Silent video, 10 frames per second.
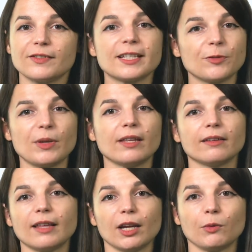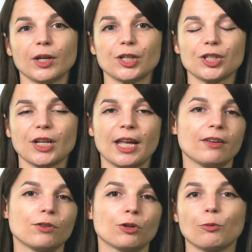that speak the language, and
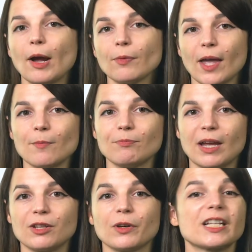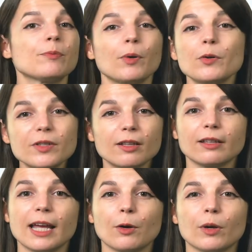if you're around them and you're exposed to the
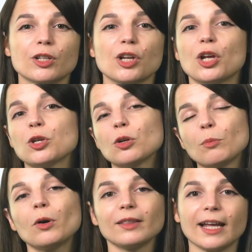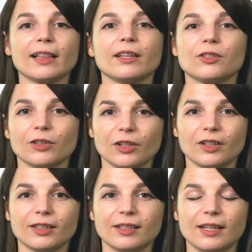language, you're more likely to
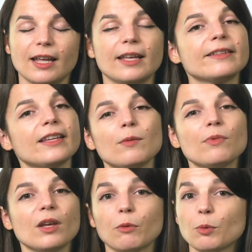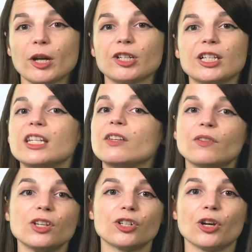learn. Same thing with watching
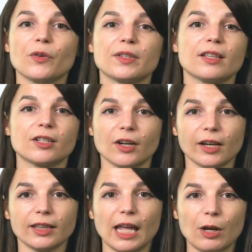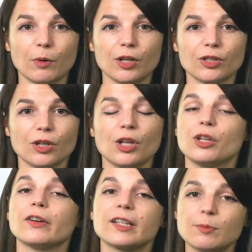TV shows in the target language.
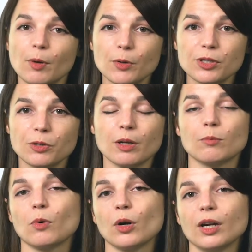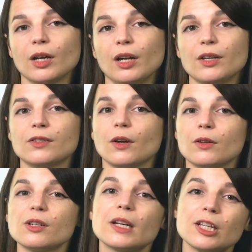You're exposed to it more, so
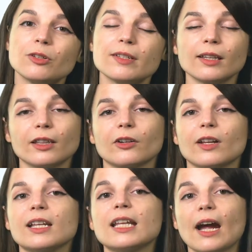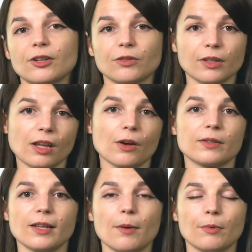your interest in learning naturally
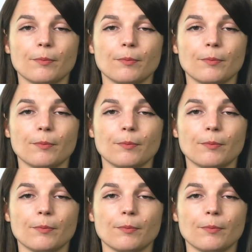goes up.